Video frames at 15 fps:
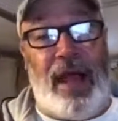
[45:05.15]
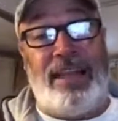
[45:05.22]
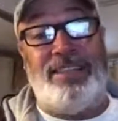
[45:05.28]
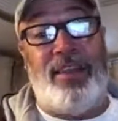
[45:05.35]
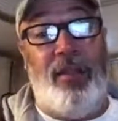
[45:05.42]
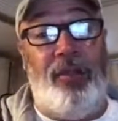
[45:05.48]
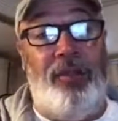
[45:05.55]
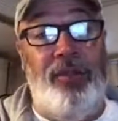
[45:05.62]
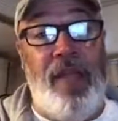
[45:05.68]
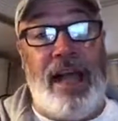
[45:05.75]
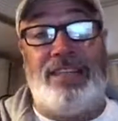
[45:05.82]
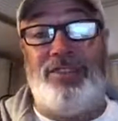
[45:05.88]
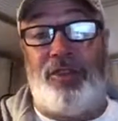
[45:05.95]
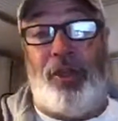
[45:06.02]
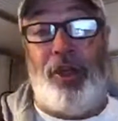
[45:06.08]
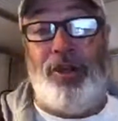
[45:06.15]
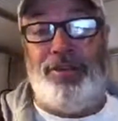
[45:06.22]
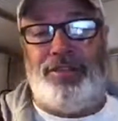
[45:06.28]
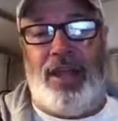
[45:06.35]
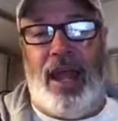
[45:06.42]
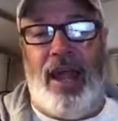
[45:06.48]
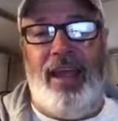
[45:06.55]
So that's next
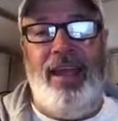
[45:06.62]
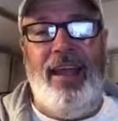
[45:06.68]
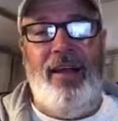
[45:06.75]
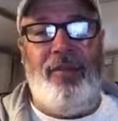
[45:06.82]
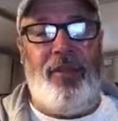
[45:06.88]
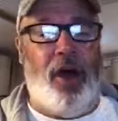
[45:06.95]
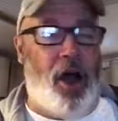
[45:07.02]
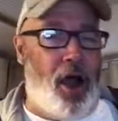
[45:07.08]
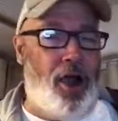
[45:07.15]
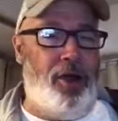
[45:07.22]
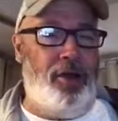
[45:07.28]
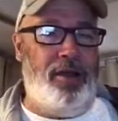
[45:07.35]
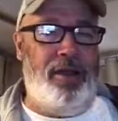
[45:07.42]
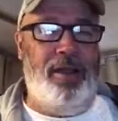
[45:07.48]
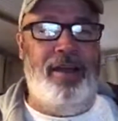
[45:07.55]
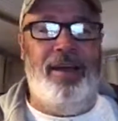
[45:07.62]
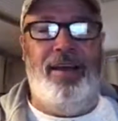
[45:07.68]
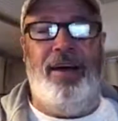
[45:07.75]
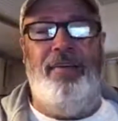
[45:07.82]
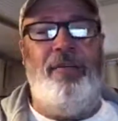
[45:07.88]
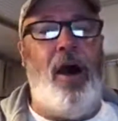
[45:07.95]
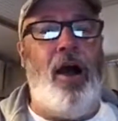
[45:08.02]
Thursday. The Art
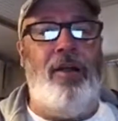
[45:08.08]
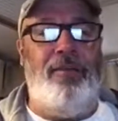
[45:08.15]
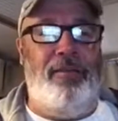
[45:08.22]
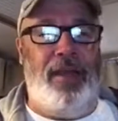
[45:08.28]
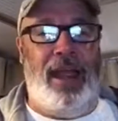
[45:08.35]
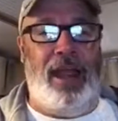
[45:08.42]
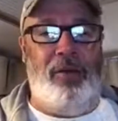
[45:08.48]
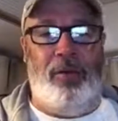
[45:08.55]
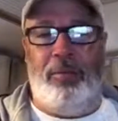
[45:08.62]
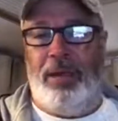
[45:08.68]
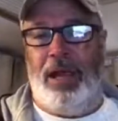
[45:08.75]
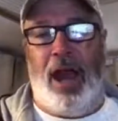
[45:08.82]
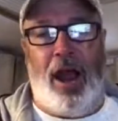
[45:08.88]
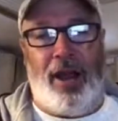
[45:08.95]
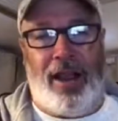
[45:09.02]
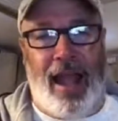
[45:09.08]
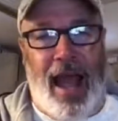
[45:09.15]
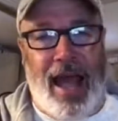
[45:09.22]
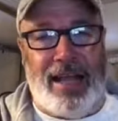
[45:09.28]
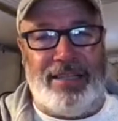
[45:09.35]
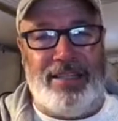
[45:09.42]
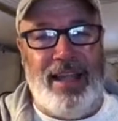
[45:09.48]
of RVing will be our
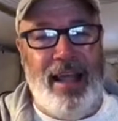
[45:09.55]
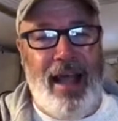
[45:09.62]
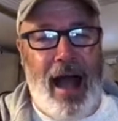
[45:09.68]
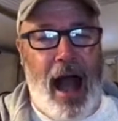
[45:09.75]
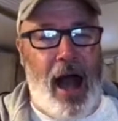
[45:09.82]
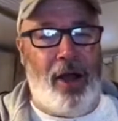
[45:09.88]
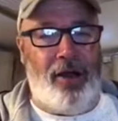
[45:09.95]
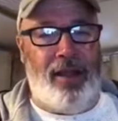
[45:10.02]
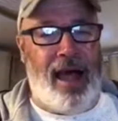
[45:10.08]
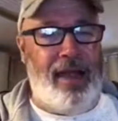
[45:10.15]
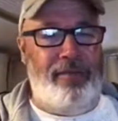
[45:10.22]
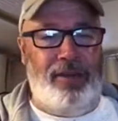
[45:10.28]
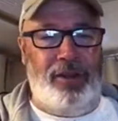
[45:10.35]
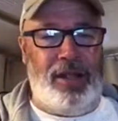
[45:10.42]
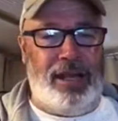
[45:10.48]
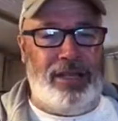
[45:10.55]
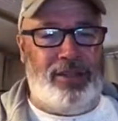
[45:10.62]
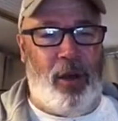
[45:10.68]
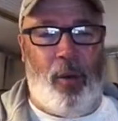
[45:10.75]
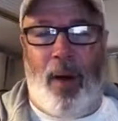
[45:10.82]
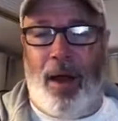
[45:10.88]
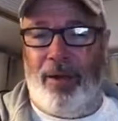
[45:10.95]
guest on our live, and you guys
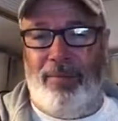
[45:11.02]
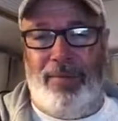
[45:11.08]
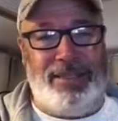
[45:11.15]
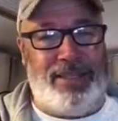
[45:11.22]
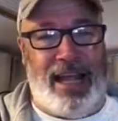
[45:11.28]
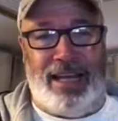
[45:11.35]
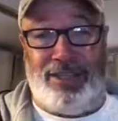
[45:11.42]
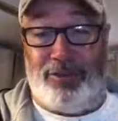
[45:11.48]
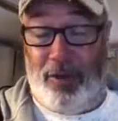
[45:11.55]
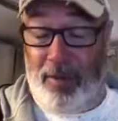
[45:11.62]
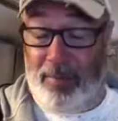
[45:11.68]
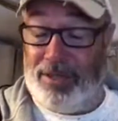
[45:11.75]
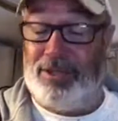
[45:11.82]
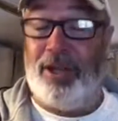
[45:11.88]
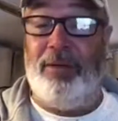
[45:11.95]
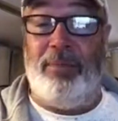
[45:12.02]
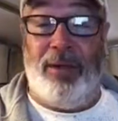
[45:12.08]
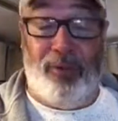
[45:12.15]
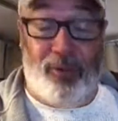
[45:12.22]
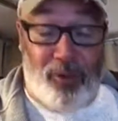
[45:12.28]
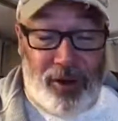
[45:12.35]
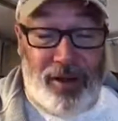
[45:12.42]
don't want to miss that stream. It's gonna be
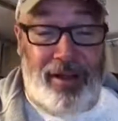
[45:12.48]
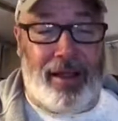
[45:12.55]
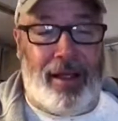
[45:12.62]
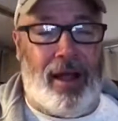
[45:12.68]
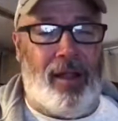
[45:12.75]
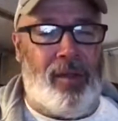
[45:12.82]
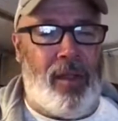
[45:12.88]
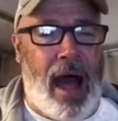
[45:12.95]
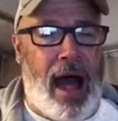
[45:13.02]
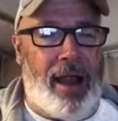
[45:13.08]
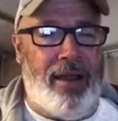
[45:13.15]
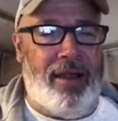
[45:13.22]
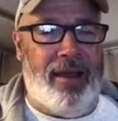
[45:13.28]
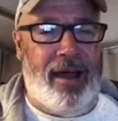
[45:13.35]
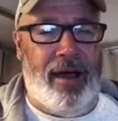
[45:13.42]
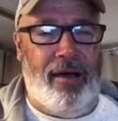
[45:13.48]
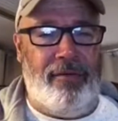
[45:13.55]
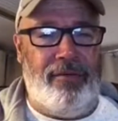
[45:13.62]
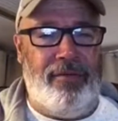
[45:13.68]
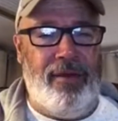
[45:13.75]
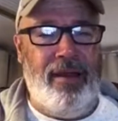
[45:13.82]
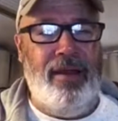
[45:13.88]
really a lot
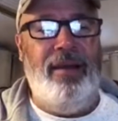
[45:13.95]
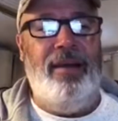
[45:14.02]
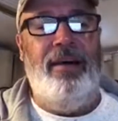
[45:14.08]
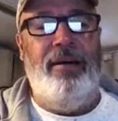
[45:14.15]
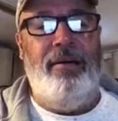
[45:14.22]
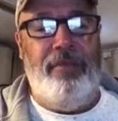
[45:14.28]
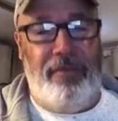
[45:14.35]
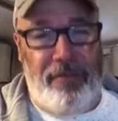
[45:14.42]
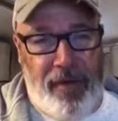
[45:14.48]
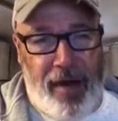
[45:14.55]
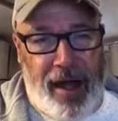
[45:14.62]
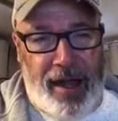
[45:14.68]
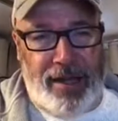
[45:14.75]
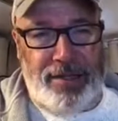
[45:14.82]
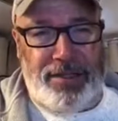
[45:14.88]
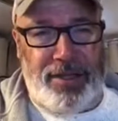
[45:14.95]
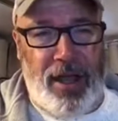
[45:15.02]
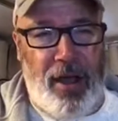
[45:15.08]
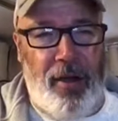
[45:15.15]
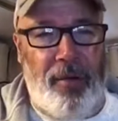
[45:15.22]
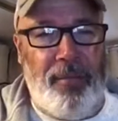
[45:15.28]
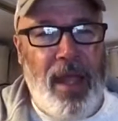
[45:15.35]
of fun.
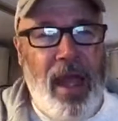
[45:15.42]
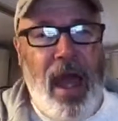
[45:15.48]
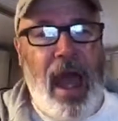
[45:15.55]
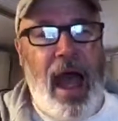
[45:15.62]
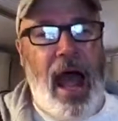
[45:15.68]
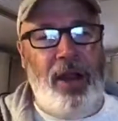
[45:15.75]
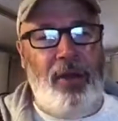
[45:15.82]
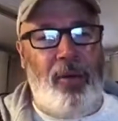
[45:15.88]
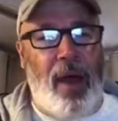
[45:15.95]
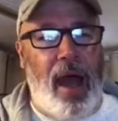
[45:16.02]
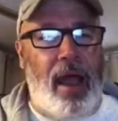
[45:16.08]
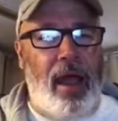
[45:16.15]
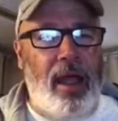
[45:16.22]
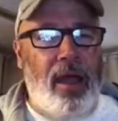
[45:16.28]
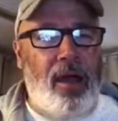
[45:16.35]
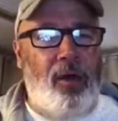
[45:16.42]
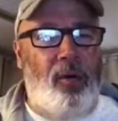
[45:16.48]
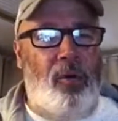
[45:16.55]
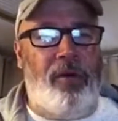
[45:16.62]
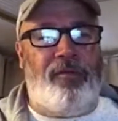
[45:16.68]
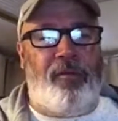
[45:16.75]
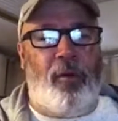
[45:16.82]
So anyway,
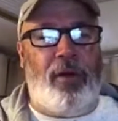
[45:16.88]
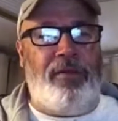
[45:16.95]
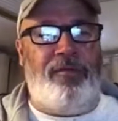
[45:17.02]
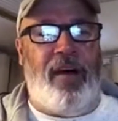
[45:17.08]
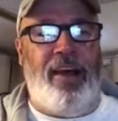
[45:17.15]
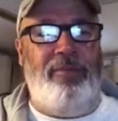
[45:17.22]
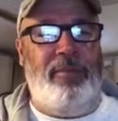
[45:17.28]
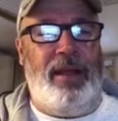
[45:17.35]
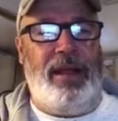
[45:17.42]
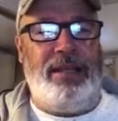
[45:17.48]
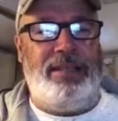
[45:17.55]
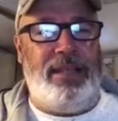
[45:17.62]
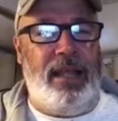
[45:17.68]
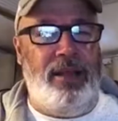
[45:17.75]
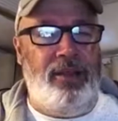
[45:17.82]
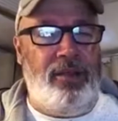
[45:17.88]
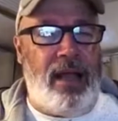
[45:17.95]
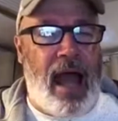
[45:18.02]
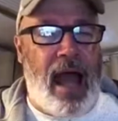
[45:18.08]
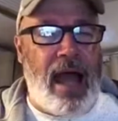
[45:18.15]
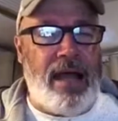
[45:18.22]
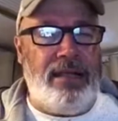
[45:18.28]
we're 45 minutes in, you
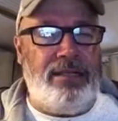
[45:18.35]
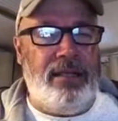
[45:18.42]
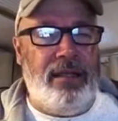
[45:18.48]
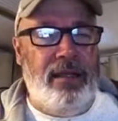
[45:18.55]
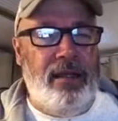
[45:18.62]
guys.